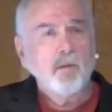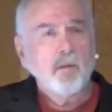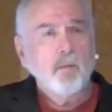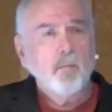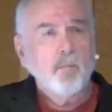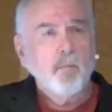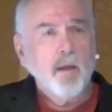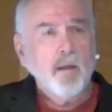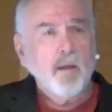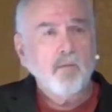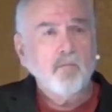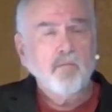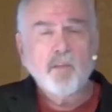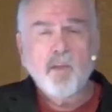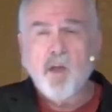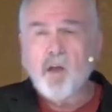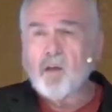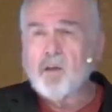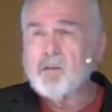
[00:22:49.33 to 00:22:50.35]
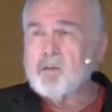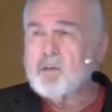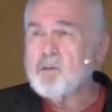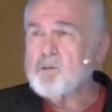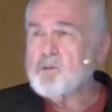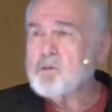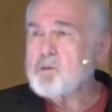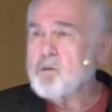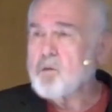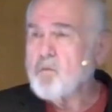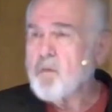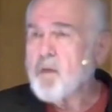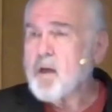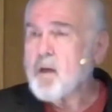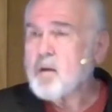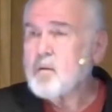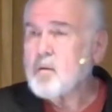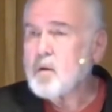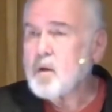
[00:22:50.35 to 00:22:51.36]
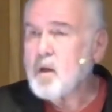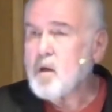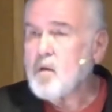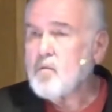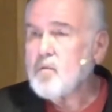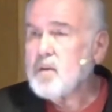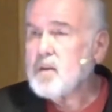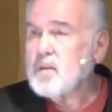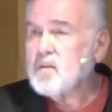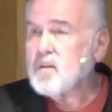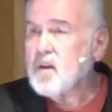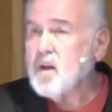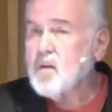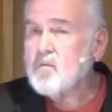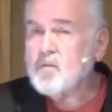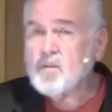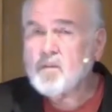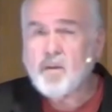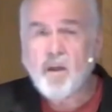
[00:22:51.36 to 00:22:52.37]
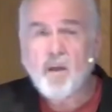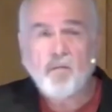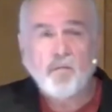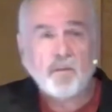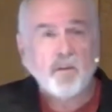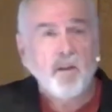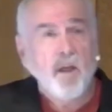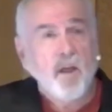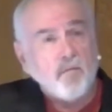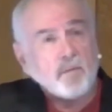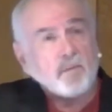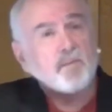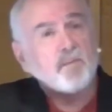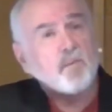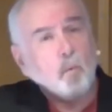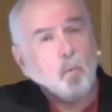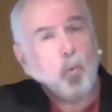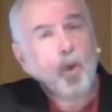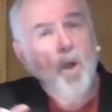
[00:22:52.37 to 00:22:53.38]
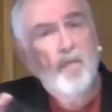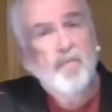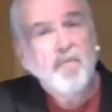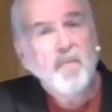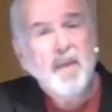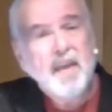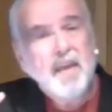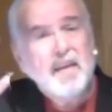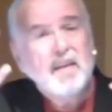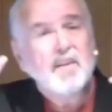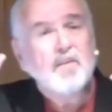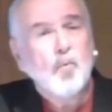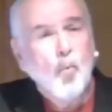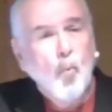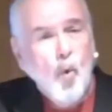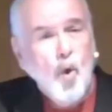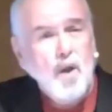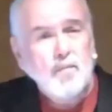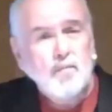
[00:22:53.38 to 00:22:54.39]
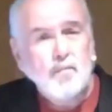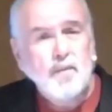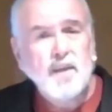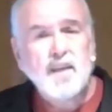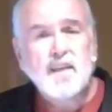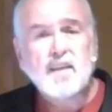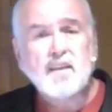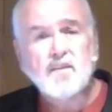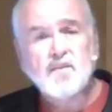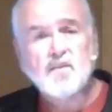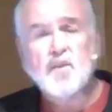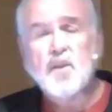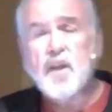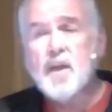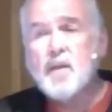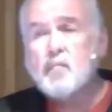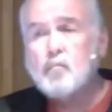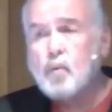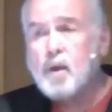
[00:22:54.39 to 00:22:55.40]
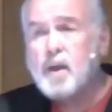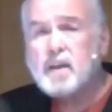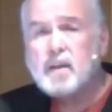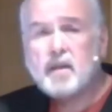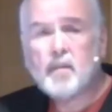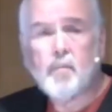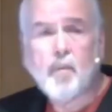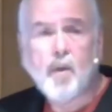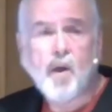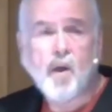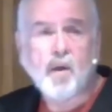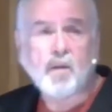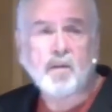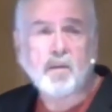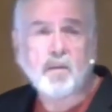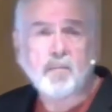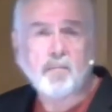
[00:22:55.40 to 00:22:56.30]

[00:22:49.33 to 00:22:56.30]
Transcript: My love is not conditioned on that. Love is love is love is love. It's the one thing, and it's one piece. You can't break it apart.